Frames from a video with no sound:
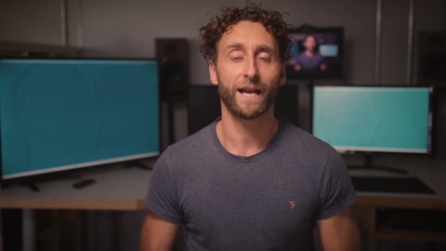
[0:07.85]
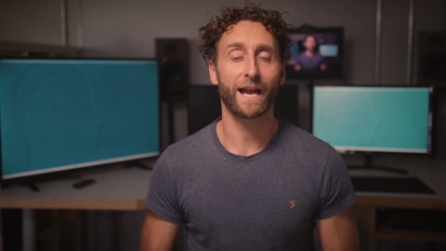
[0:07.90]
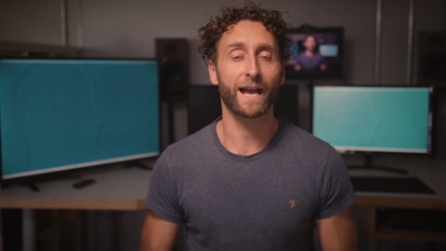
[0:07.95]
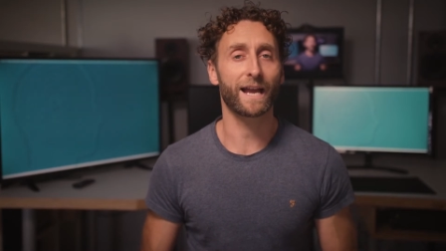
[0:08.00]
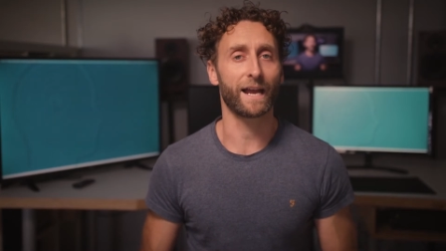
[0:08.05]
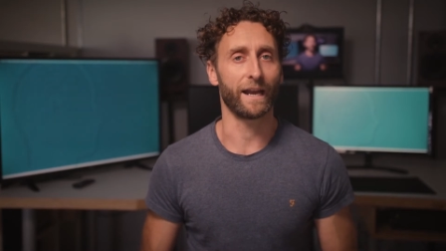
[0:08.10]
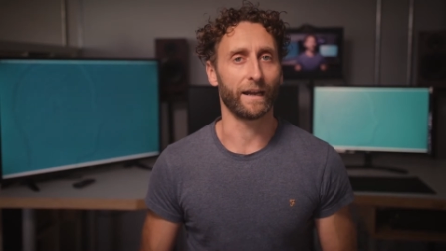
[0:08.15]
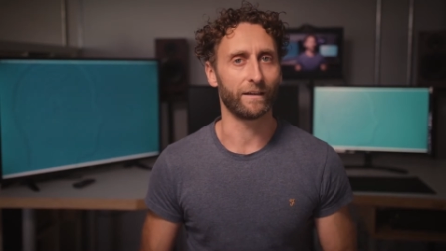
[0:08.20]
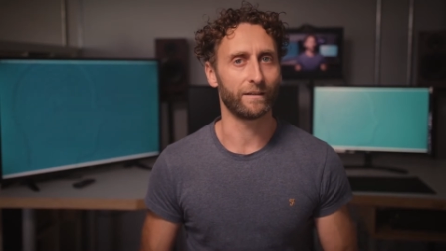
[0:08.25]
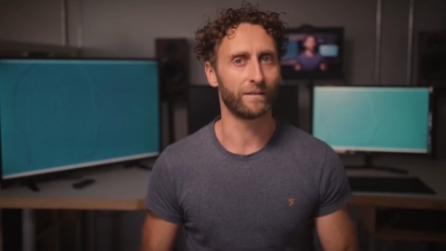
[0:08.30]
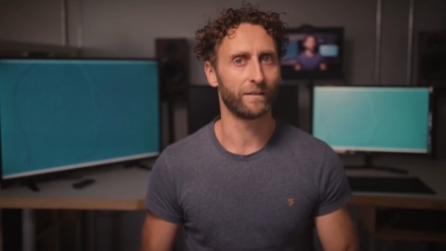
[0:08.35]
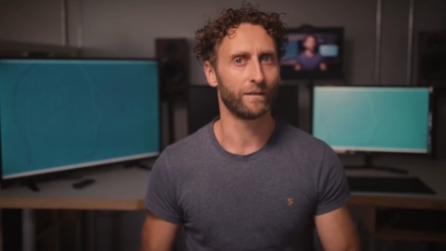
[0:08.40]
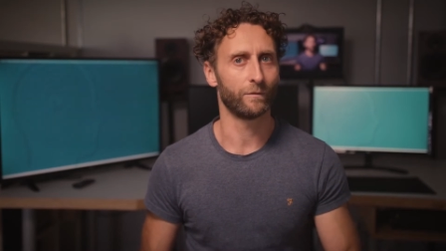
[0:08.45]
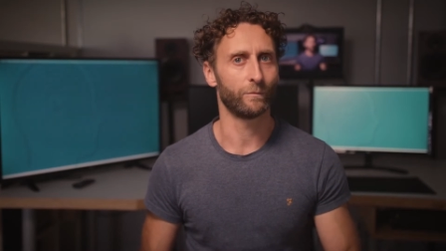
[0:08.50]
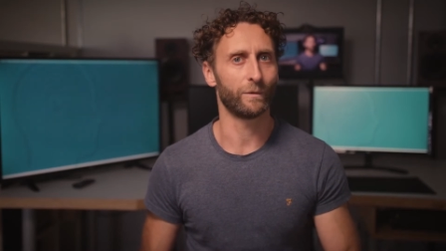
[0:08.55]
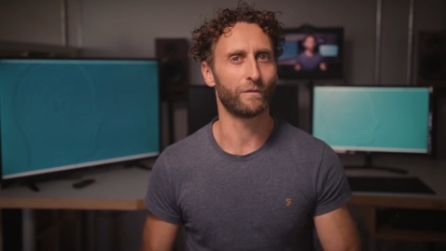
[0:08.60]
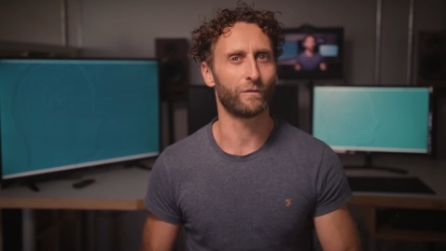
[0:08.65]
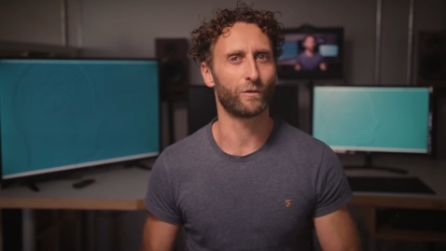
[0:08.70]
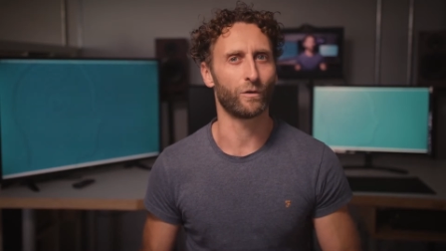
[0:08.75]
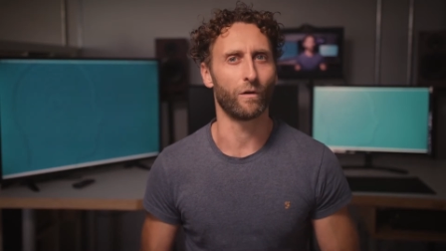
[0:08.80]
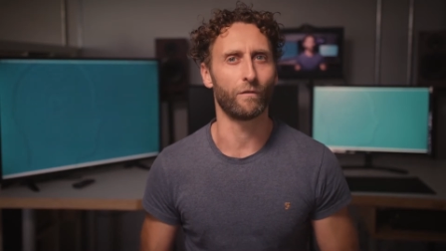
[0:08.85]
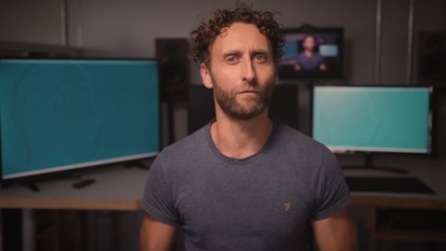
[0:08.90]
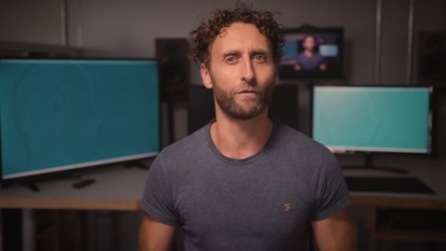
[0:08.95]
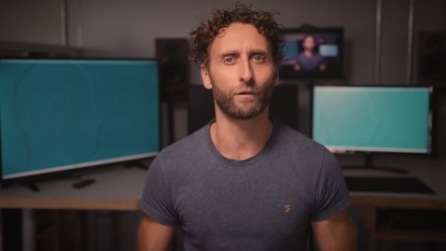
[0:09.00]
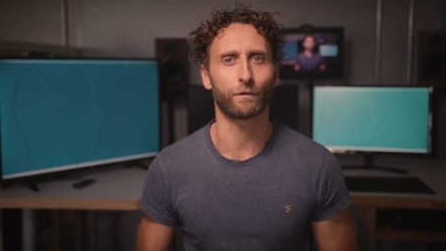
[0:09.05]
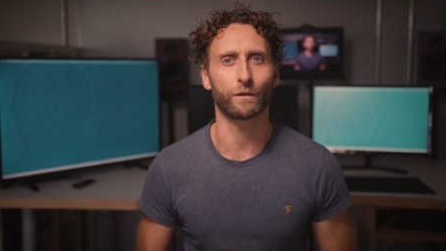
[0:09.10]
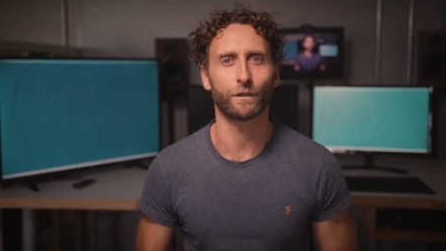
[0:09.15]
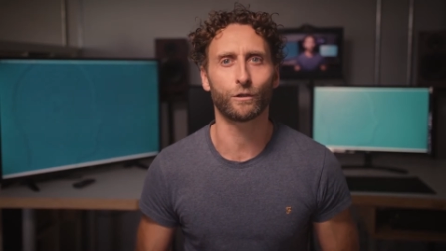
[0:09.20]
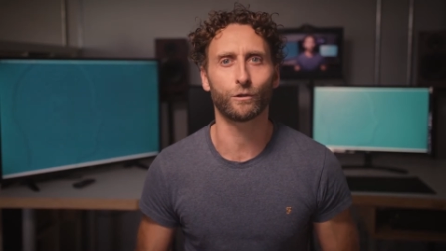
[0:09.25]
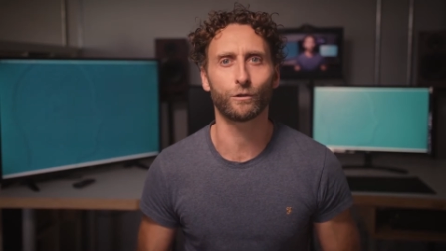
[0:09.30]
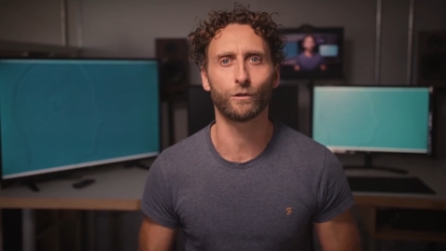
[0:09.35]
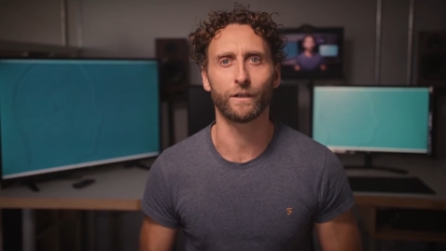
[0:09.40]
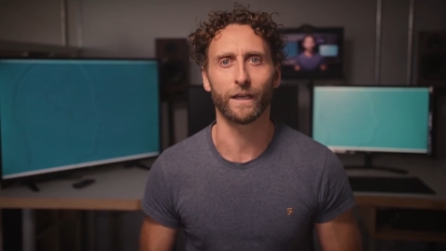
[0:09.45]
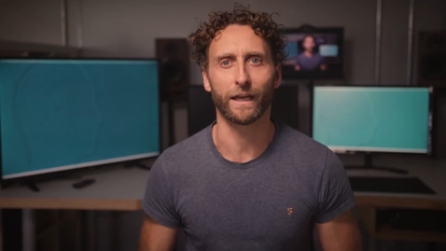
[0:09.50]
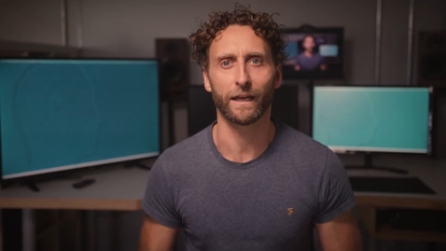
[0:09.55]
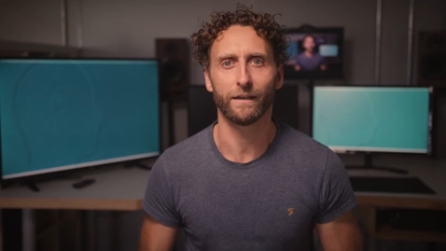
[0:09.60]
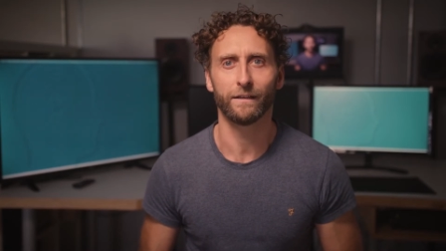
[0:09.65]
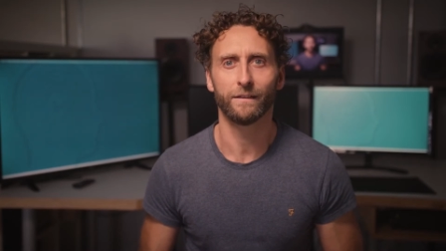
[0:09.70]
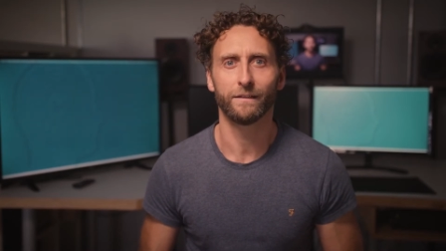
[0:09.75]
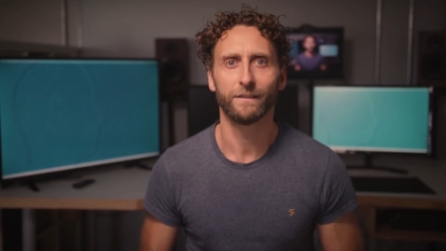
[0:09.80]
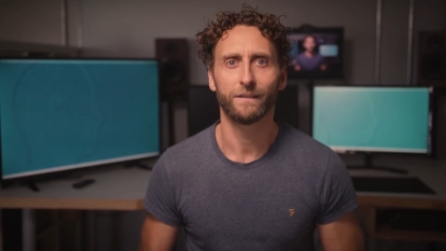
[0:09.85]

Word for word: and we've got very good at it.